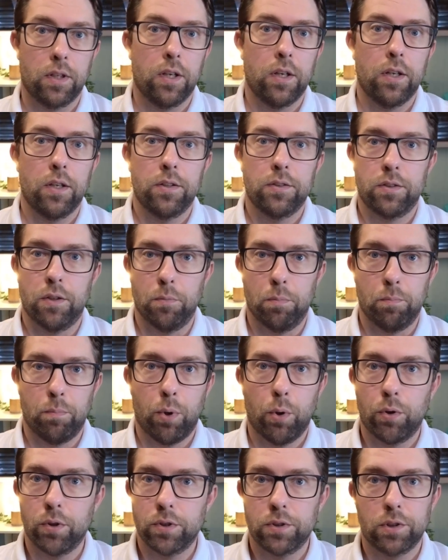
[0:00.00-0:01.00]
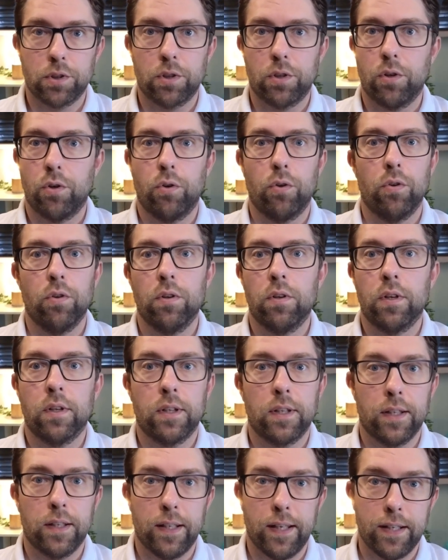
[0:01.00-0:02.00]
so Portugal,
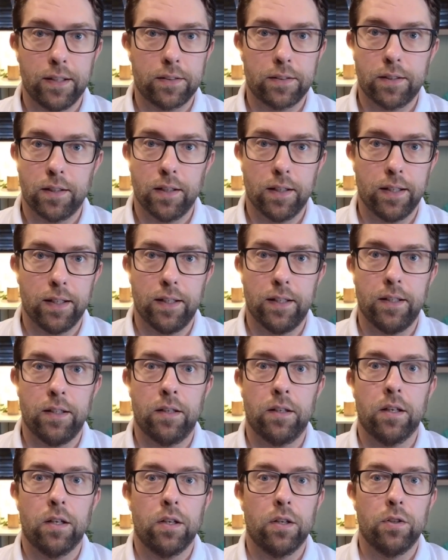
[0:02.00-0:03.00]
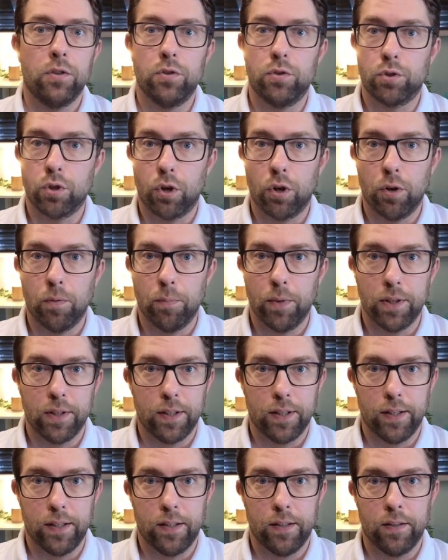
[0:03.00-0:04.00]
Italy,
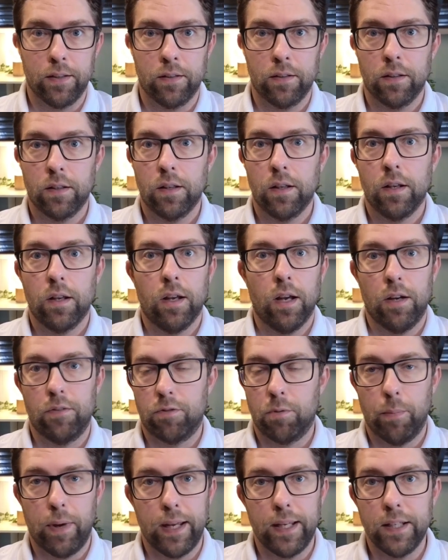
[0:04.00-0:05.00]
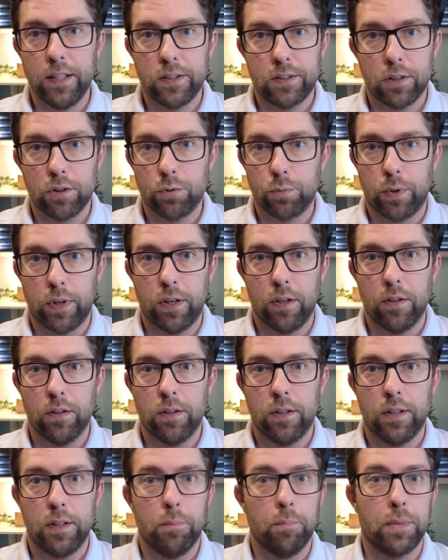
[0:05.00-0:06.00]
Germany, uh, from Asia as well,
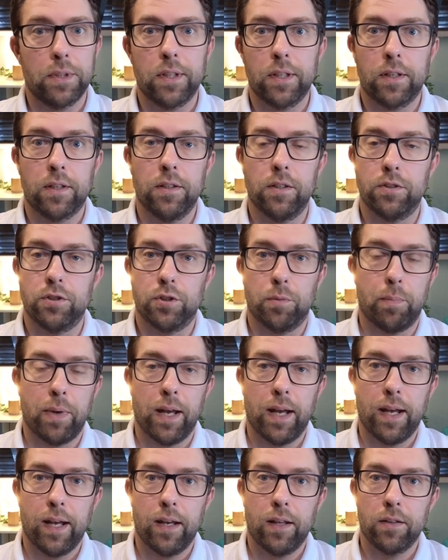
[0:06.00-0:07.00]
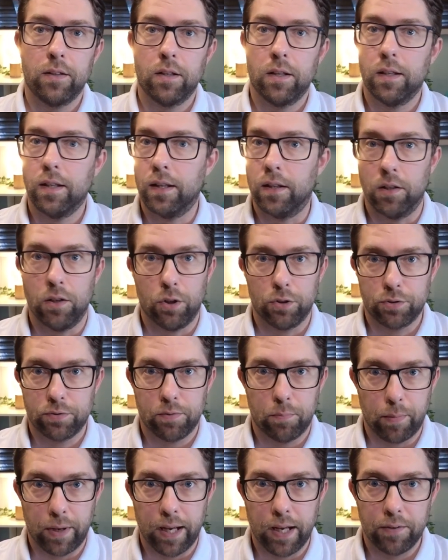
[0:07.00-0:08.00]
in particular Japan, and lots
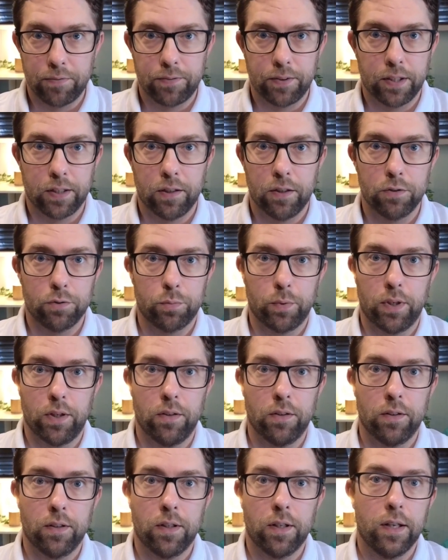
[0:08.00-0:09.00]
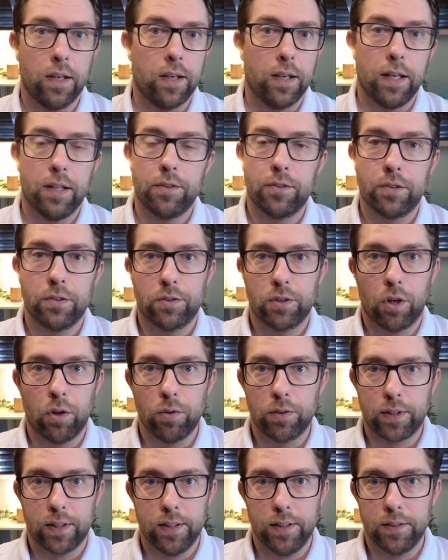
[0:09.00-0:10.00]
from Africa as well. And the
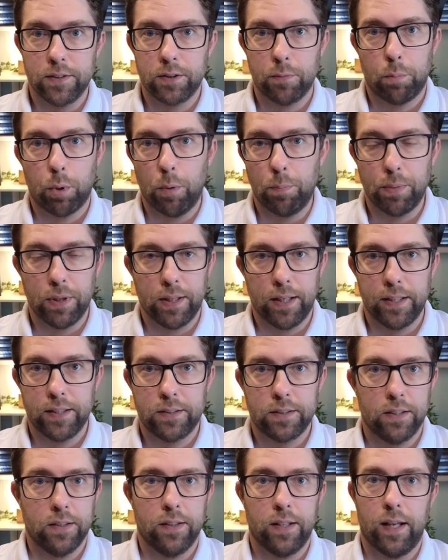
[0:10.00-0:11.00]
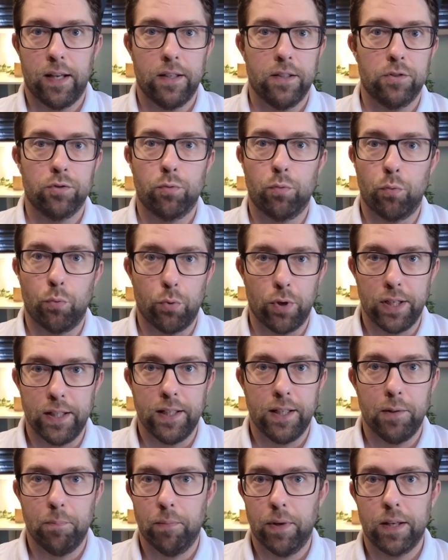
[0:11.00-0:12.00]
result is a population that is
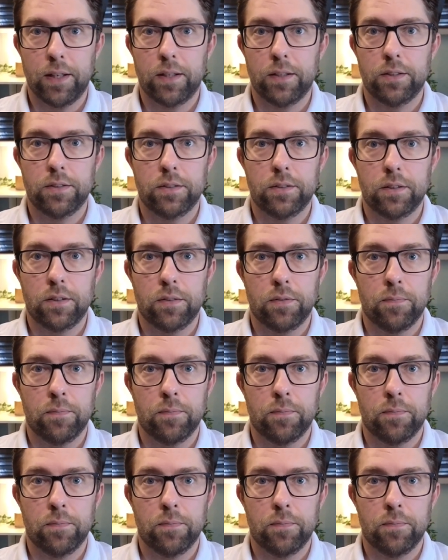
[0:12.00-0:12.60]
really mixed.